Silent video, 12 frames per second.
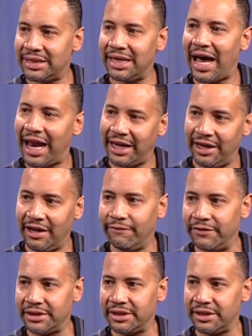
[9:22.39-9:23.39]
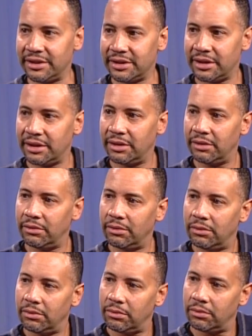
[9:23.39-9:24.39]
it's mm-hmm. not an emphasis. Can you get
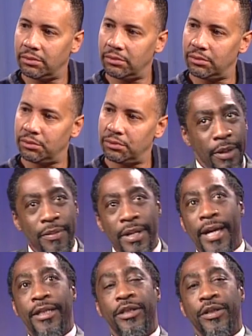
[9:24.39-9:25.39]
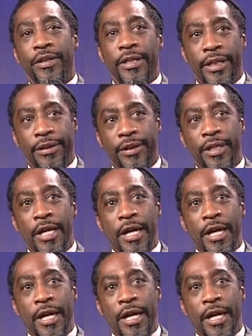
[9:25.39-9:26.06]
the skills Let me ask you this.